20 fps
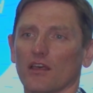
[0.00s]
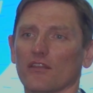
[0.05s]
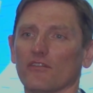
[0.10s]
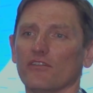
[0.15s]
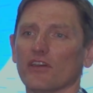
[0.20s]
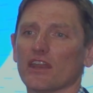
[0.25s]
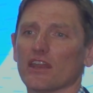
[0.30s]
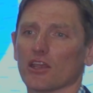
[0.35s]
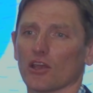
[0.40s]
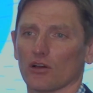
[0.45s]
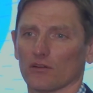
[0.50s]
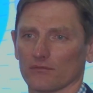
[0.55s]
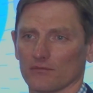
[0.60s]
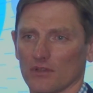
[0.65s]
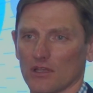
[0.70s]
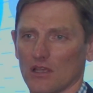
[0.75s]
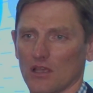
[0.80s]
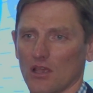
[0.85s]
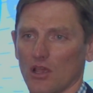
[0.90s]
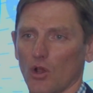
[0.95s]
video.
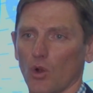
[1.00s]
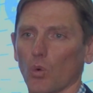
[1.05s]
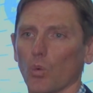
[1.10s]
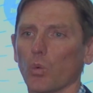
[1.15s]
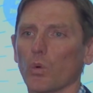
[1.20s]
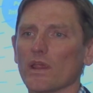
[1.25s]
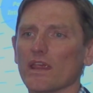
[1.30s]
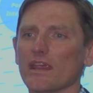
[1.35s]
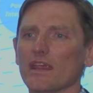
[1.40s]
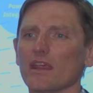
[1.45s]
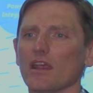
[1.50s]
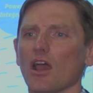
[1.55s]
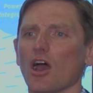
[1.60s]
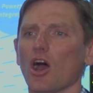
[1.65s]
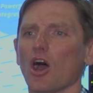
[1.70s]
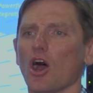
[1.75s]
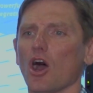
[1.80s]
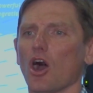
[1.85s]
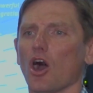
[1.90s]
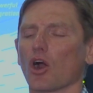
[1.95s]
We
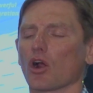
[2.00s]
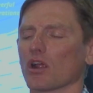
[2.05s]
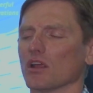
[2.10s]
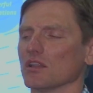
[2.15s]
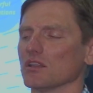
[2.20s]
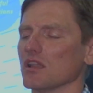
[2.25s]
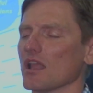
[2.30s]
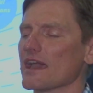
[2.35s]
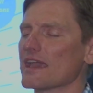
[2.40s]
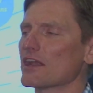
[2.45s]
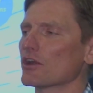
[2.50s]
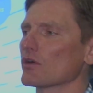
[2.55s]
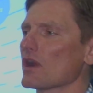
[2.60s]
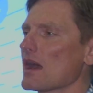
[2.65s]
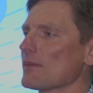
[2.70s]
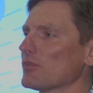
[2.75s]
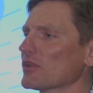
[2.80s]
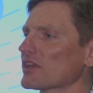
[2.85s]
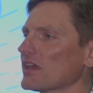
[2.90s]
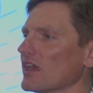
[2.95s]
are a lighter
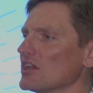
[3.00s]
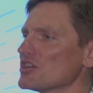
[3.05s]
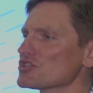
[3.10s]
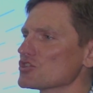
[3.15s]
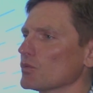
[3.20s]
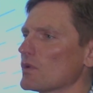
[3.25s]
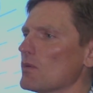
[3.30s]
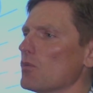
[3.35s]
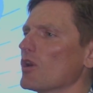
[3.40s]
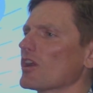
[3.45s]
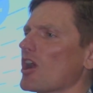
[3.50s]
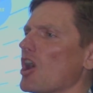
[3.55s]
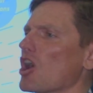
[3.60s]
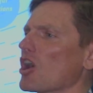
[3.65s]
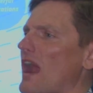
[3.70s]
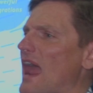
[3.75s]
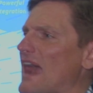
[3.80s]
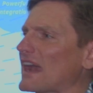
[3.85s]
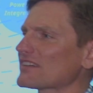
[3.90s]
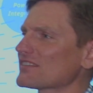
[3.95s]
application. We want
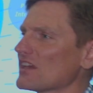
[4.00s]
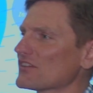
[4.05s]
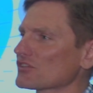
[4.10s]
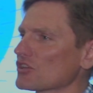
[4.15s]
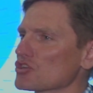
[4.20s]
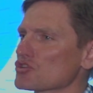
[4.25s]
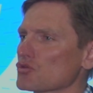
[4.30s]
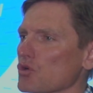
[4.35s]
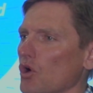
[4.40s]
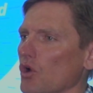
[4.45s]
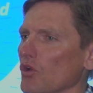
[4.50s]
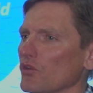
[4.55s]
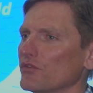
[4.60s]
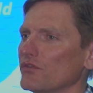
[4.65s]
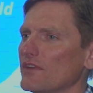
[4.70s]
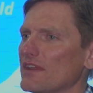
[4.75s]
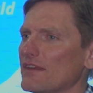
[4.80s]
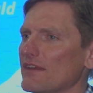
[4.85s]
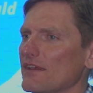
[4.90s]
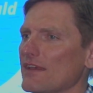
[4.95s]
our access
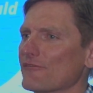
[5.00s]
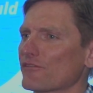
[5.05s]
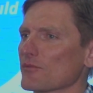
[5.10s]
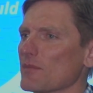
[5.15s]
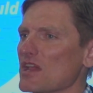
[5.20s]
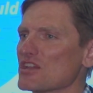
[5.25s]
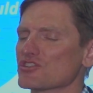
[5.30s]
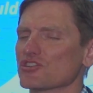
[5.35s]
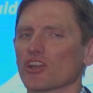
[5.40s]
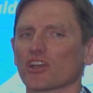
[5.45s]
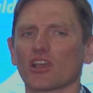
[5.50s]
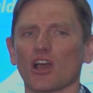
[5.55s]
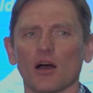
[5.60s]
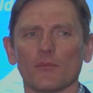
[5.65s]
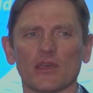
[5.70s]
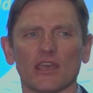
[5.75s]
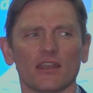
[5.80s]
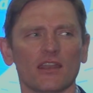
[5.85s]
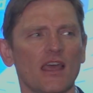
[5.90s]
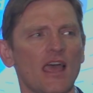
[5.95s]
control information to
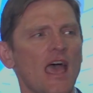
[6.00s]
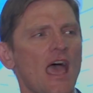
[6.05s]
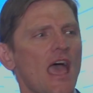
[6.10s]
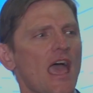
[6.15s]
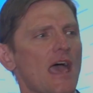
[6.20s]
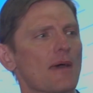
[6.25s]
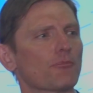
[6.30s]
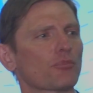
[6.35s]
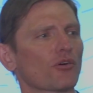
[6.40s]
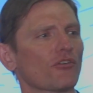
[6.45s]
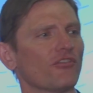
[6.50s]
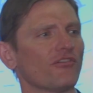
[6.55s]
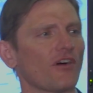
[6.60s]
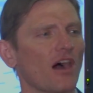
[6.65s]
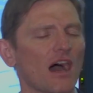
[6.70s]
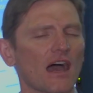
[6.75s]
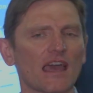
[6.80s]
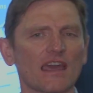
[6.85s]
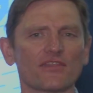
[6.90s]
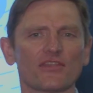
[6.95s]
come in and
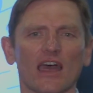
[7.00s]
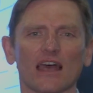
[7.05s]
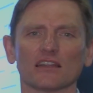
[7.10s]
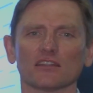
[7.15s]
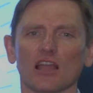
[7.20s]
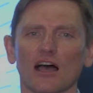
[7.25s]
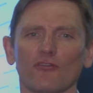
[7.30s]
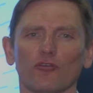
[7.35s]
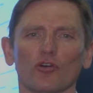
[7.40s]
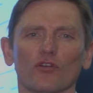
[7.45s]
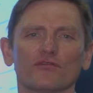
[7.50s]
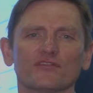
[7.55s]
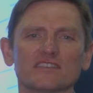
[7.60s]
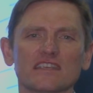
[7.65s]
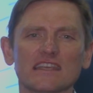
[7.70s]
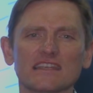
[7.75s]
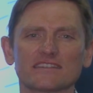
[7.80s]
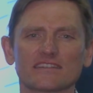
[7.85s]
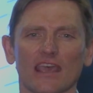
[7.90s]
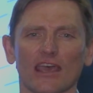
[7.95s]
provide that level of
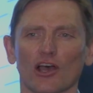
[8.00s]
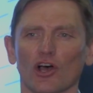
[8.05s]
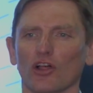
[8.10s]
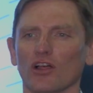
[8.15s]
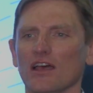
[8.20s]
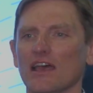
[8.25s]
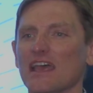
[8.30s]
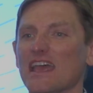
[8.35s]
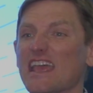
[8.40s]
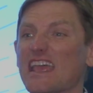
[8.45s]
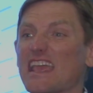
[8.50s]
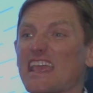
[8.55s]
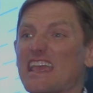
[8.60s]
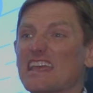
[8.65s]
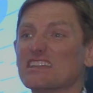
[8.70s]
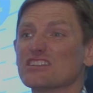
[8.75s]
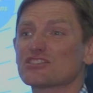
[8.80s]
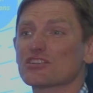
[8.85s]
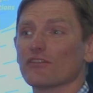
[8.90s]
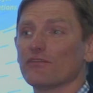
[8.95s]
detail
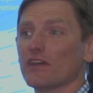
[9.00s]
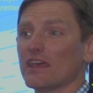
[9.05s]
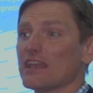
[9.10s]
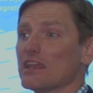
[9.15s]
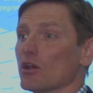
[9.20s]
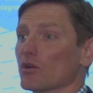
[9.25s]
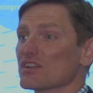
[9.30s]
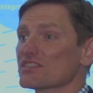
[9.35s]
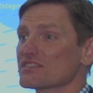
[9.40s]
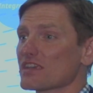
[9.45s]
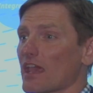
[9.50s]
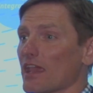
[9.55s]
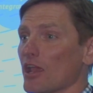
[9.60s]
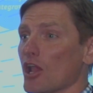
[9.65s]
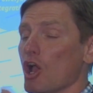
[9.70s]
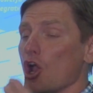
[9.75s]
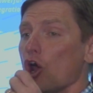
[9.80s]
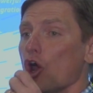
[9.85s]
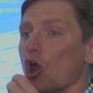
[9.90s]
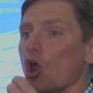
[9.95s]
into video to say,
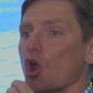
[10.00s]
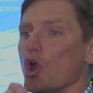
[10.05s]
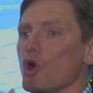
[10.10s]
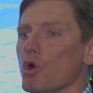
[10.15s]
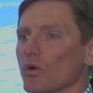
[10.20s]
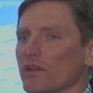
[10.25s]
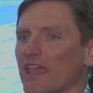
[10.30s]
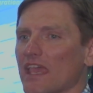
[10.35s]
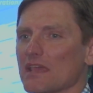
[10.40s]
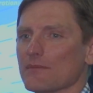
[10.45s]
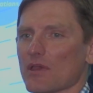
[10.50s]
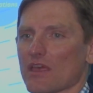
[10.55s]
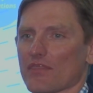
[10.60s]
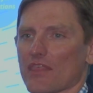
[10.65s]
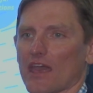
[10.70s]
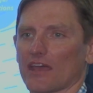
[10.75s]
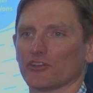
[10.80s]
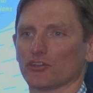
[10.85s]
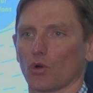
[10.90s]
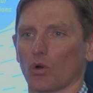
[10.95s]
who came in
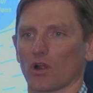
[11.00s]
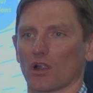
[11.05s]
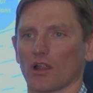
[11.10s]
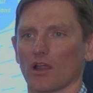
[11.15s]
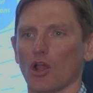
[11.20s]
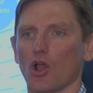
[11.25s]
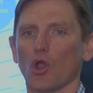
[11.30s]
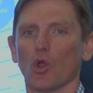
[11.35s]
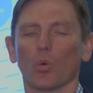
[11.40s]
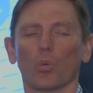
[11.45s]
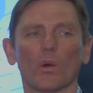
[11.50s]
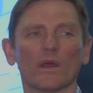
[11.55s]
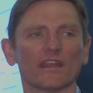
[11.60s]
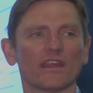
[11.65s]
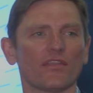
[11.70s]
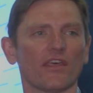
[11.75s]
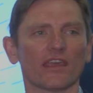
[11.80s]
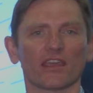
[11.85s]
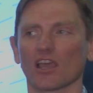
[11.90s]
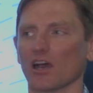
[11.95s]
that door? When
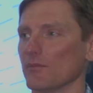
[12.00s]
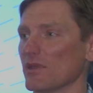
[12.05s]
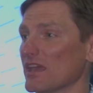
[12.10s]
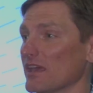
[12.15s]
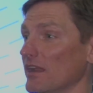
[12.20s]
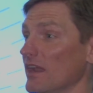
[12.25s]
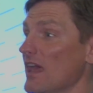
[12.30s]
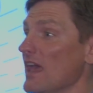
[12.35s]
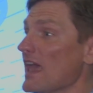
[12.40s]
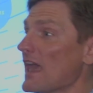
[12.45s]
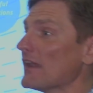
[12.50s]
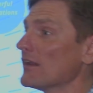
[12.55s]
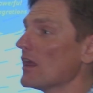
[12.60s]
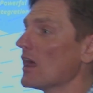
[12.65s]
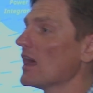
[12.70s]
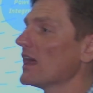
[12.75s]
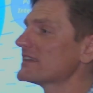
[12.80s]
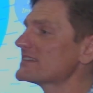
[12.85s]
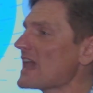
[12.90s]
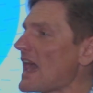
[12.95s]
did they come in? And
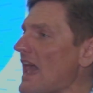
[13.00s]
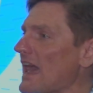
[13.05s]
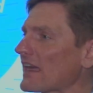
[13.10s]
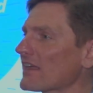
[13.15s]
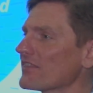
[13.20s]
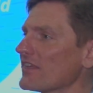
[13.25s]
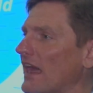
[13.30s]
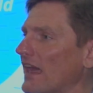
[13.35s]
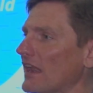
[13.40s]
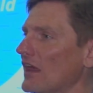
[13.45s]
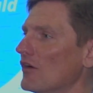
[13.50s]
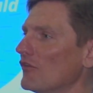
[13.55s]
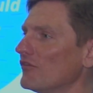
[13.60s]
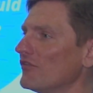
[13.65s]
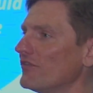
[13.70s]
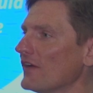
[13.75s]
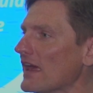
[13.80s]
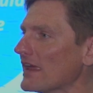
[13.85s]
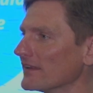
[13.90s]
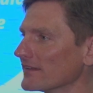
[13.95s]
tag that
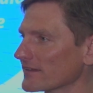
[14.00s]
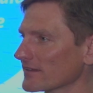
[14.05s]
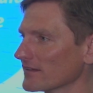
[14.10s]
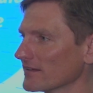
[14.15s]
event